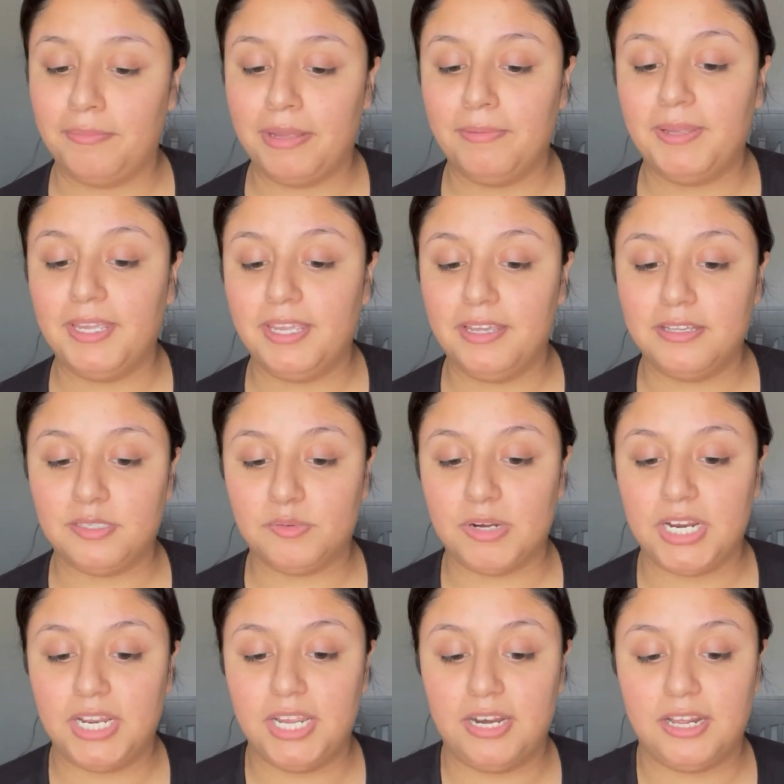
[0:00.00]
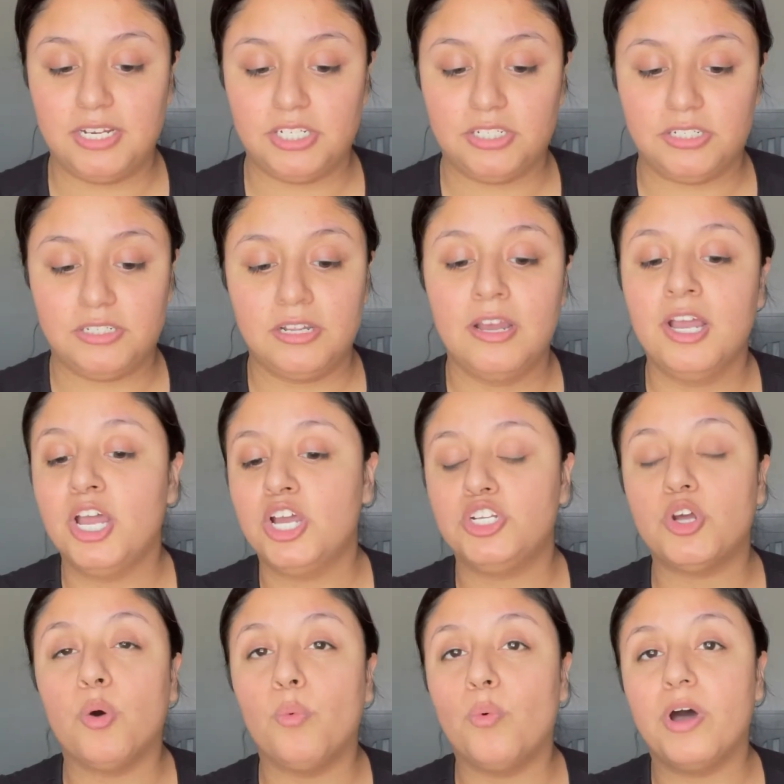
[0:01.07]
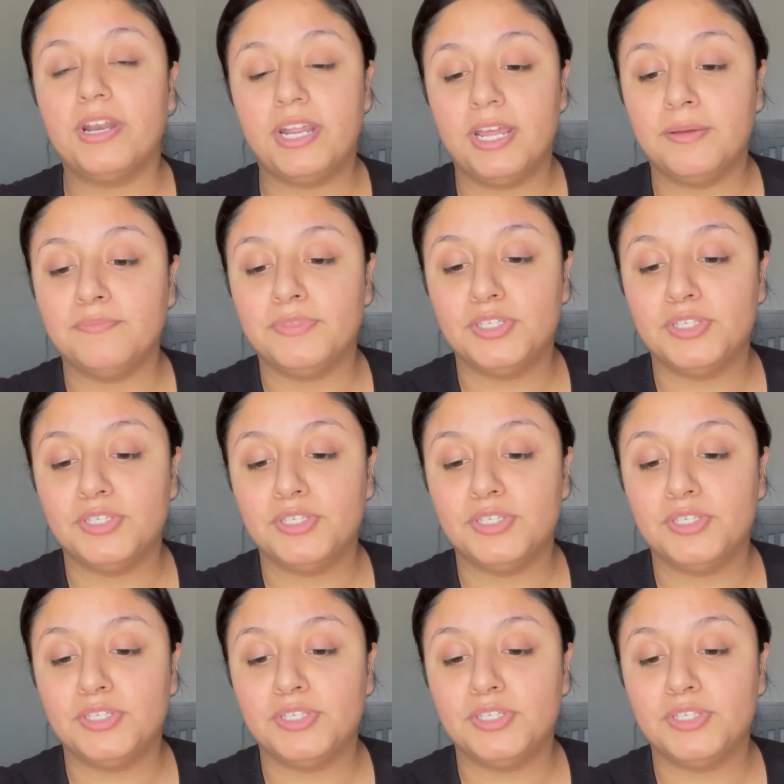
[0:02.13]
Maybe he is ready and I just don't want him